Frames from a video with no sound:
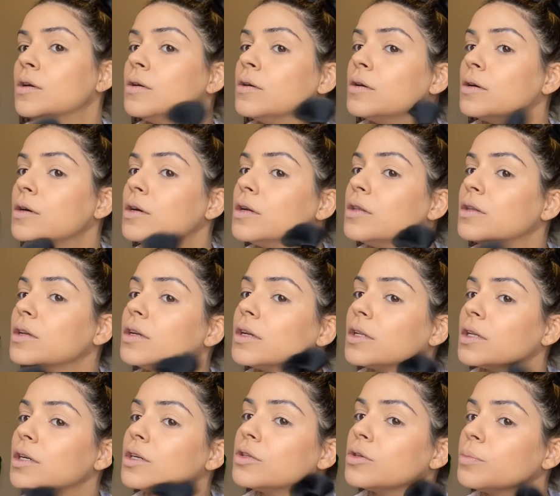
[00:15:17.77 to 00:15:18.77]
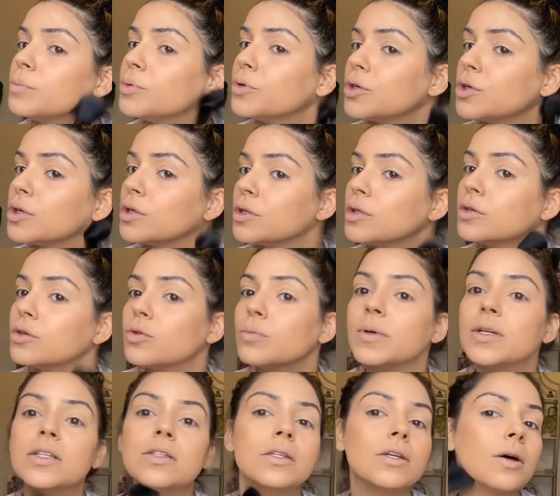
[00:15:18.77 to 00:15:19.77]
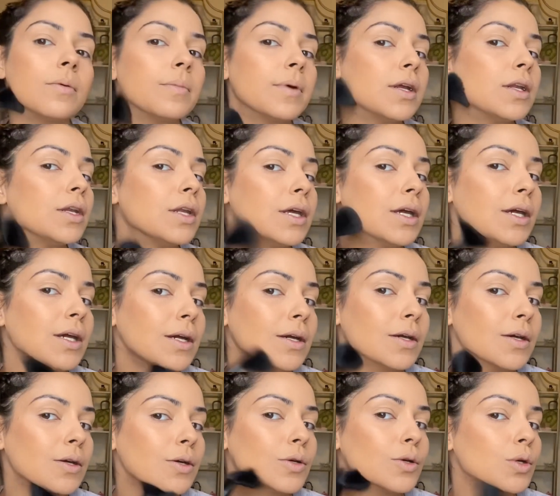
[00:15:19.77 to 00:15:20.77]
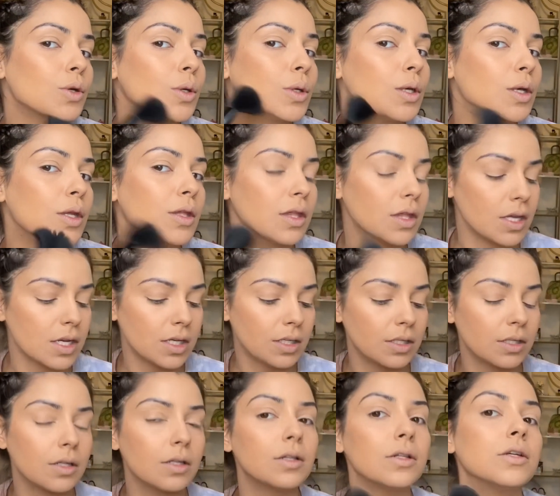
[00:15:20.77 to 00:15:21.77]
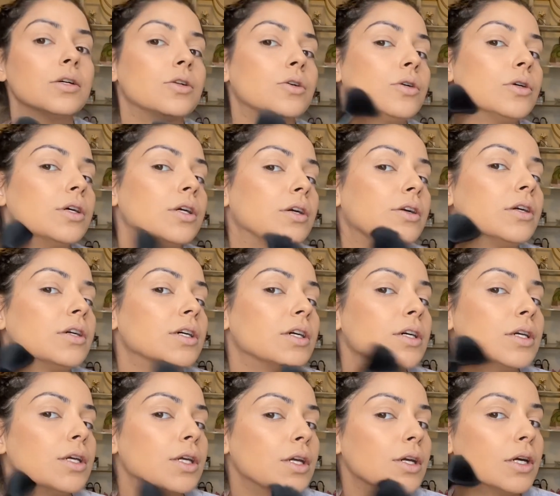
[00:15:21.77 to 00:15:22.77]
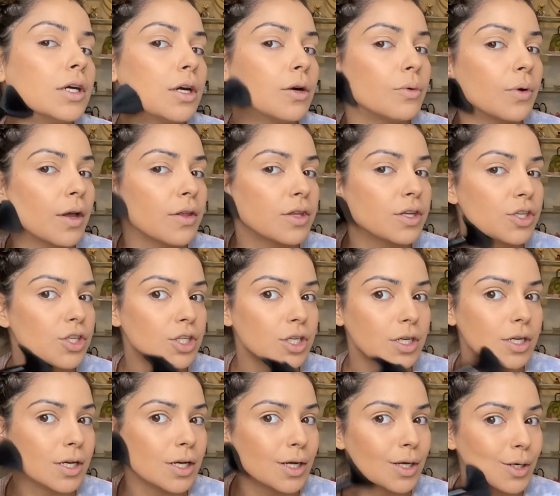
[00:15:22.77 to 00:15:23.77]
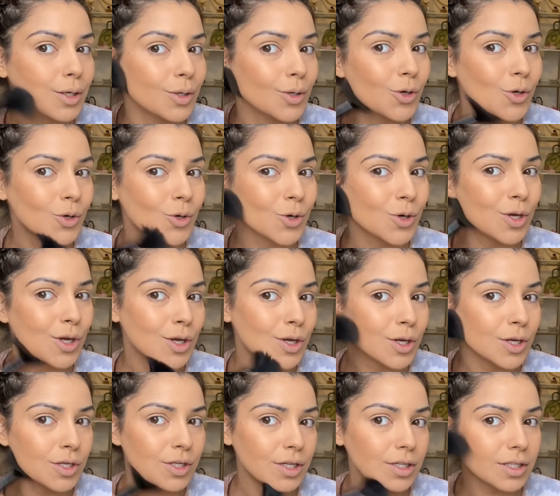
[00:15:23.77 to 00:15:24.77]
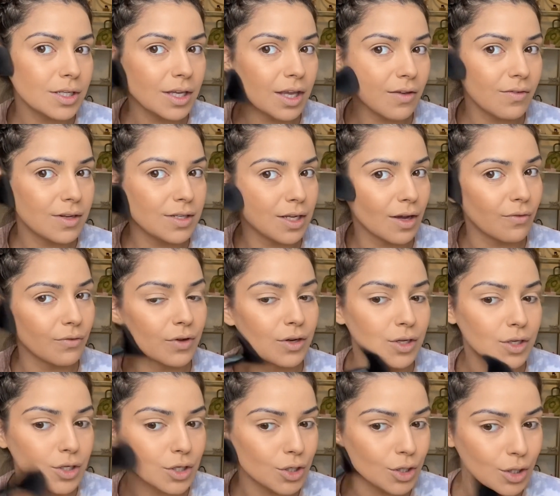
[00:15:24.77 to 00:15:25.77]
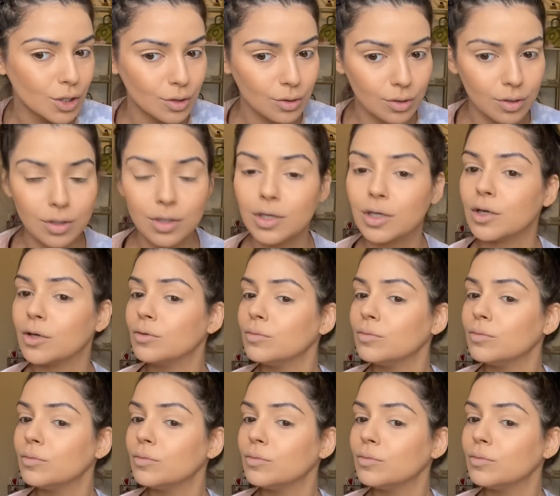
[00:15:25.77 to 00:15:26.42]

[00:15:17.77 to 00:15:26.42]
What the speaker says: And then I like to put a little bit down my neck and this little area here around the chin, just to give it definition, you know?